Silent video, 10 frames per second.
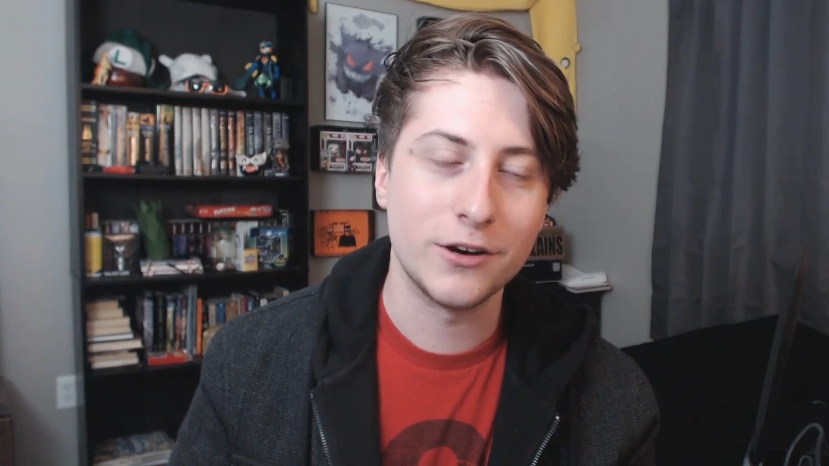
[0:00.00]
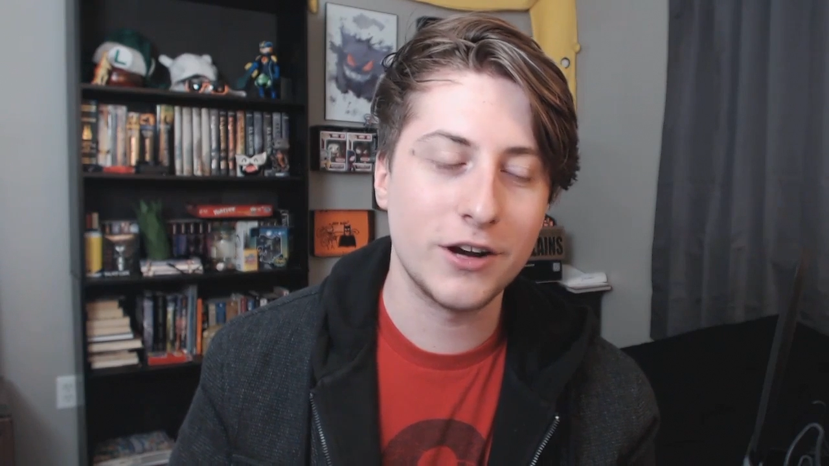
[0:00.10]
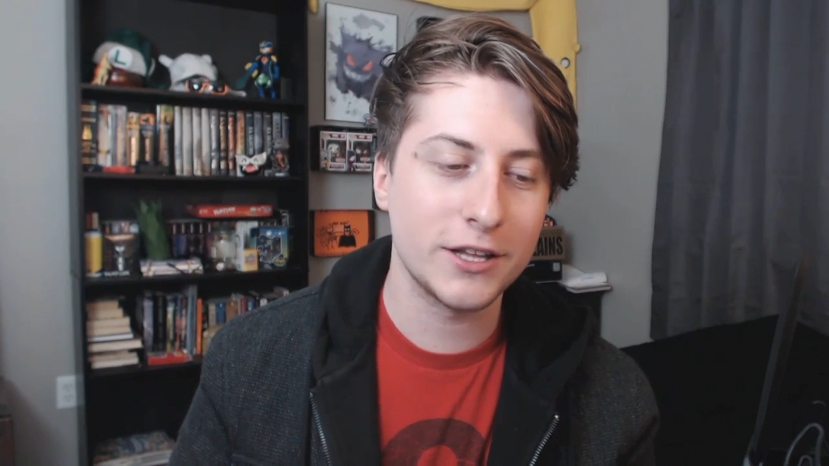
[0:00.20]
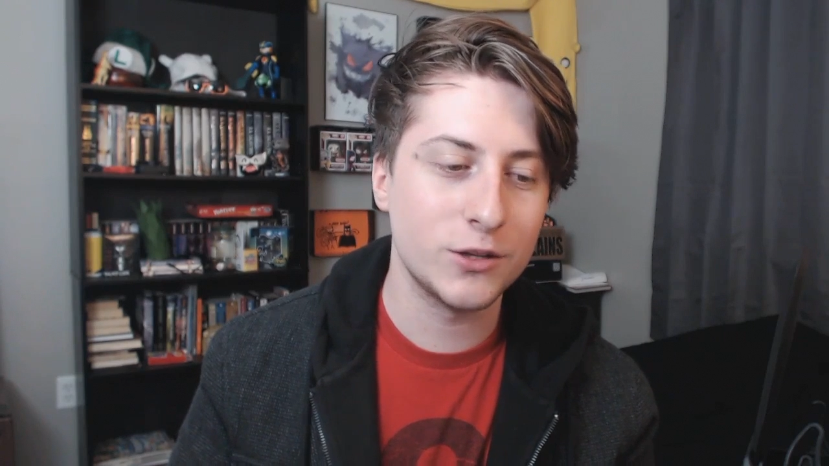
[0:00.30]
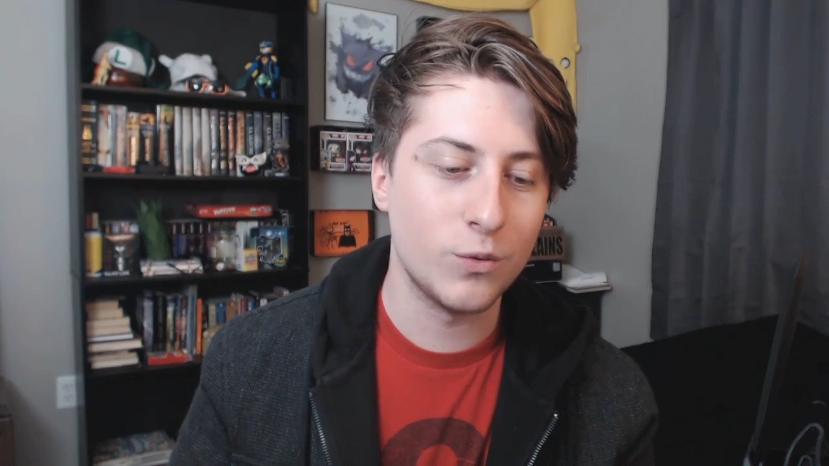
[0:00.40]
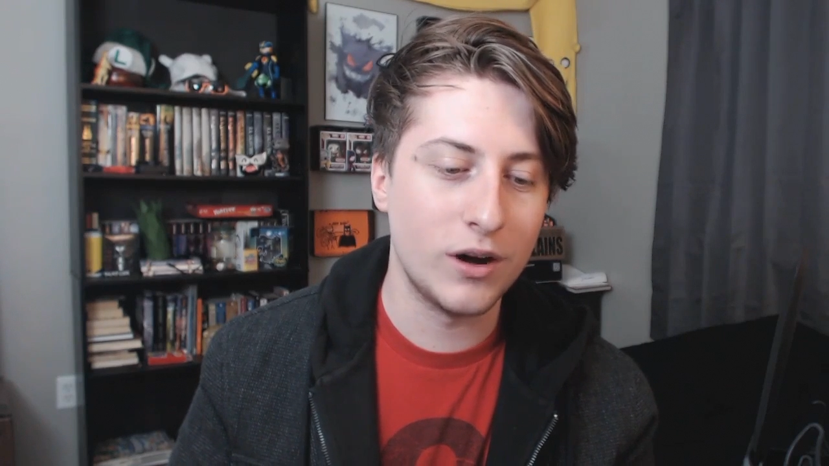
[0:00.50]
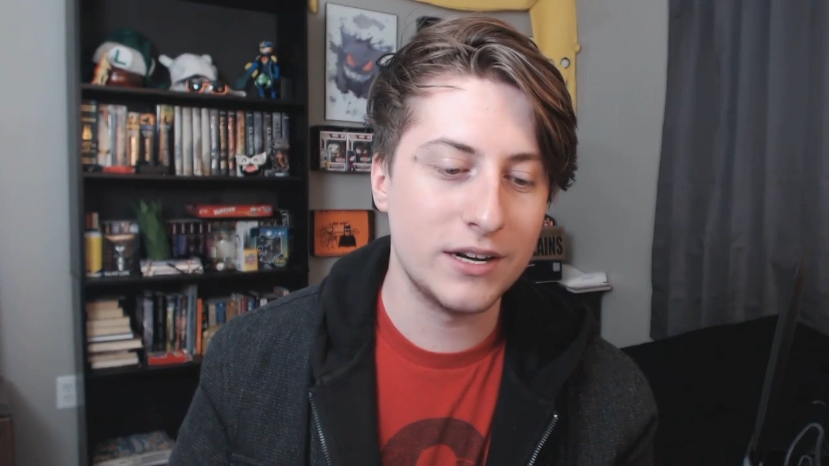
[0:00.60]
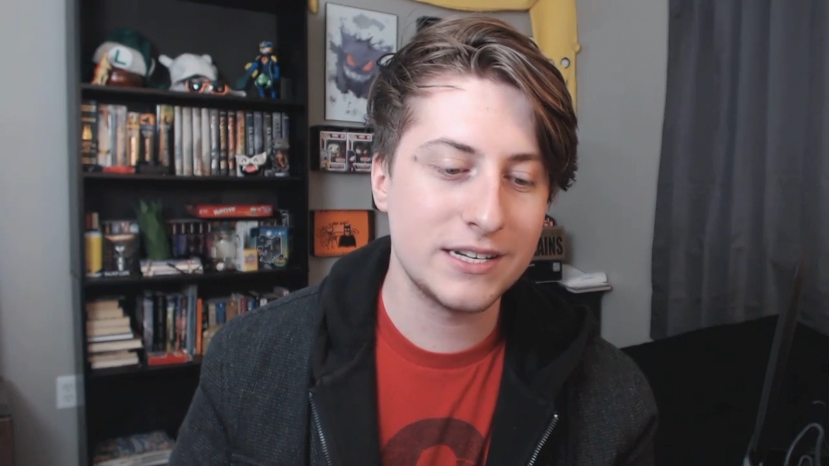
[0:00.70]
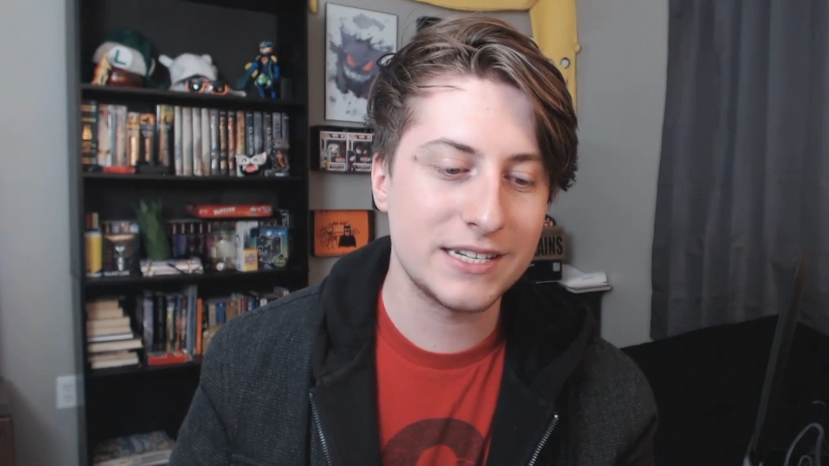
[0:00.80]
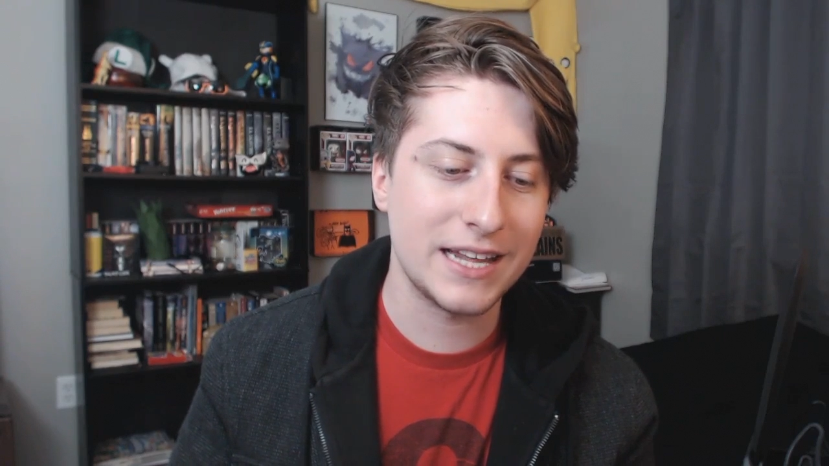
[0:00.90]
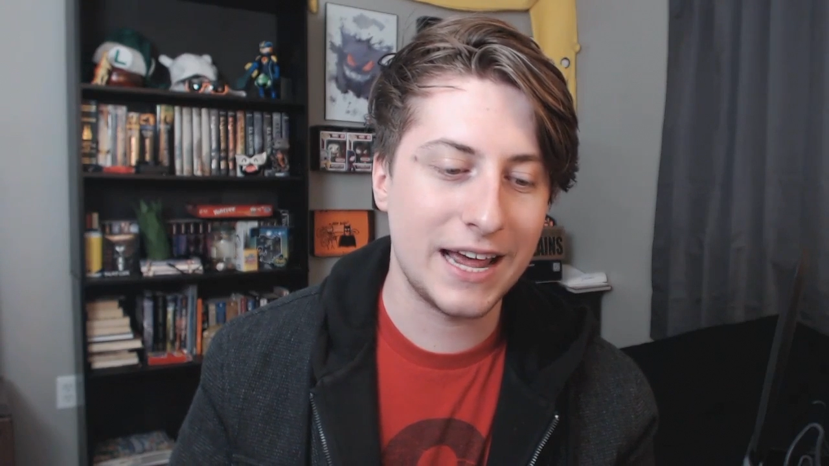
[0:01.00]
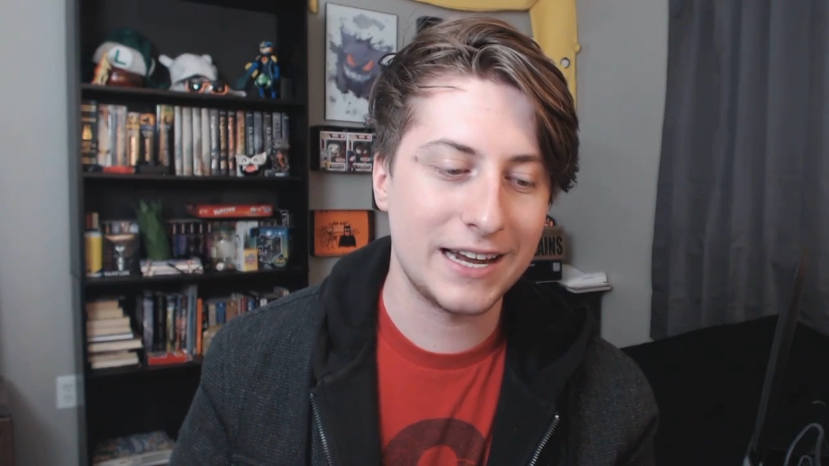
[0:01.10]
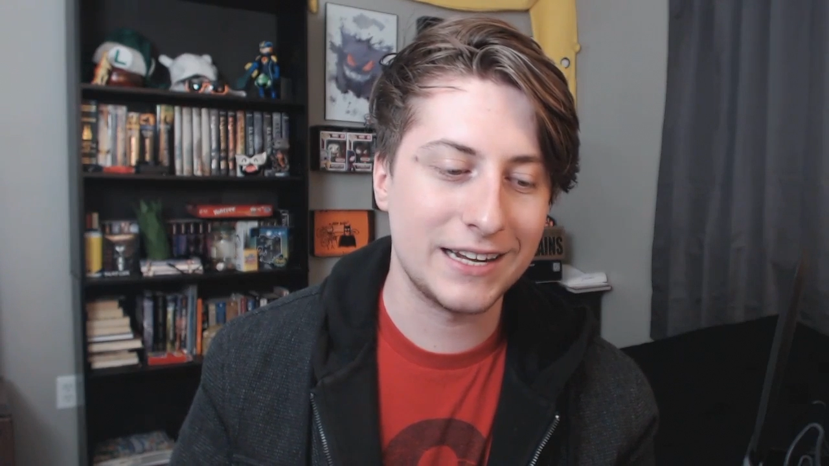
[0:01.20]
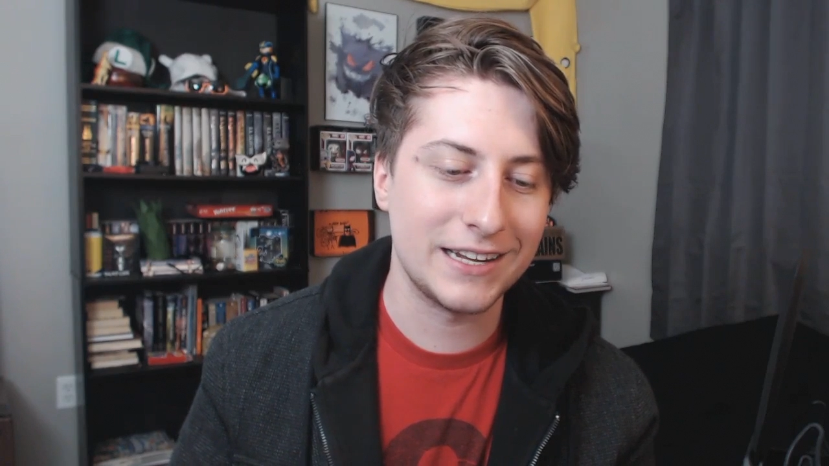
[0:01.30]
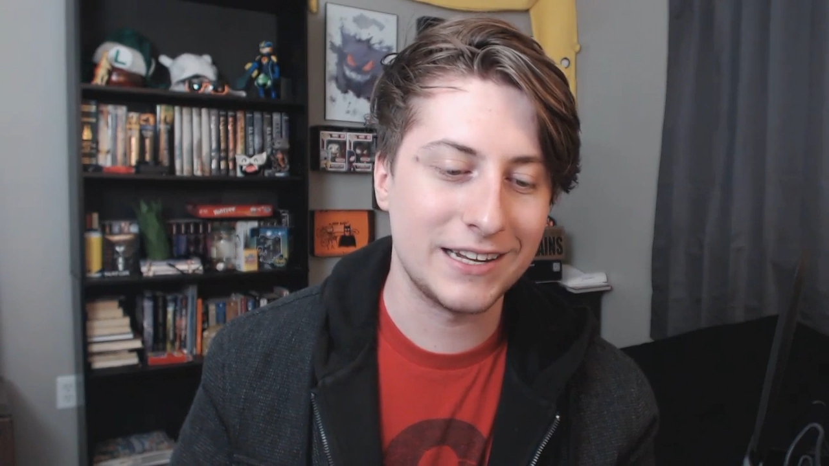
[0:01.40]
They're not the ones
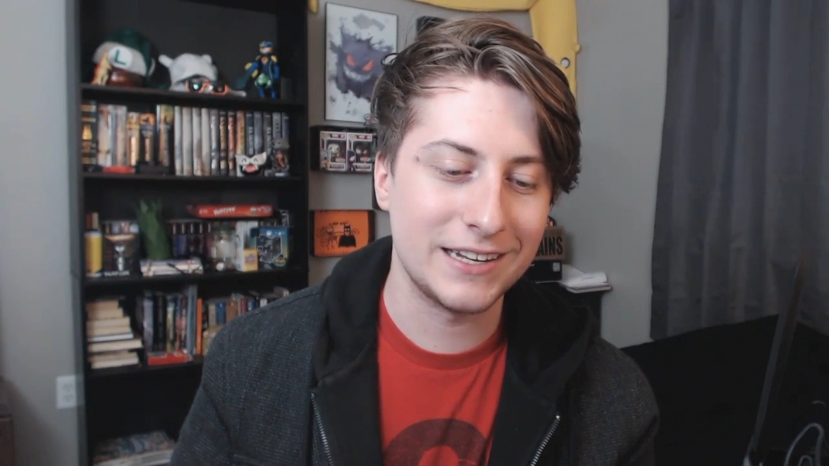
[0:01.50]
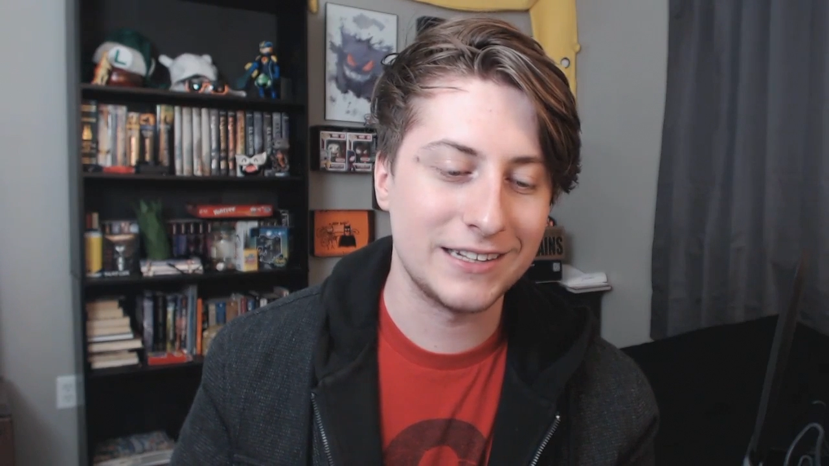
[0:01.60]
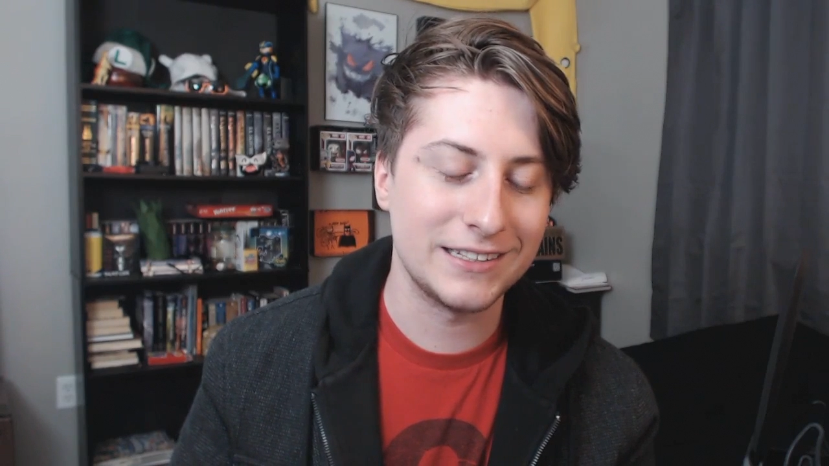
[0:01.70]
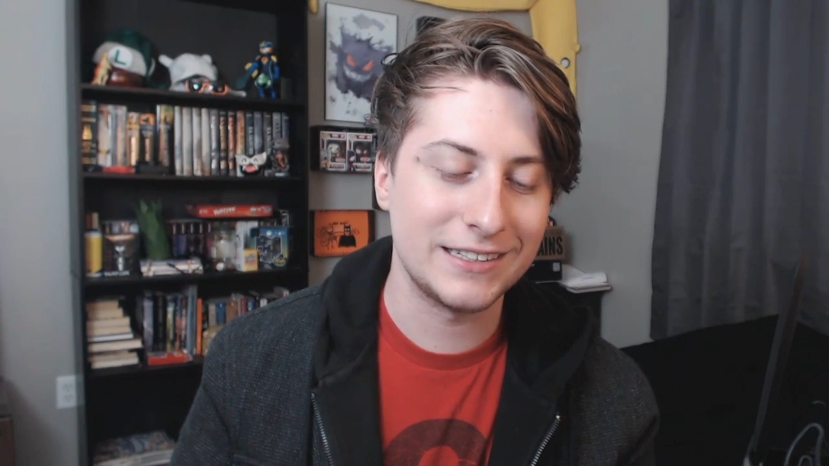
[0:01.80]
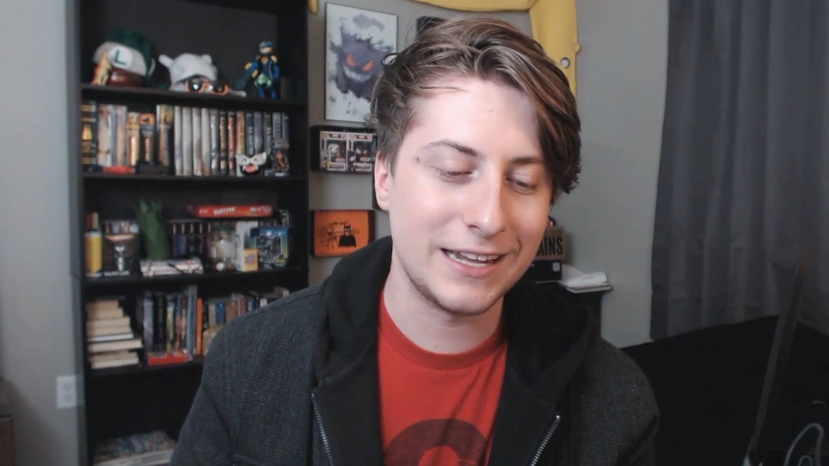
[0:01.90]
that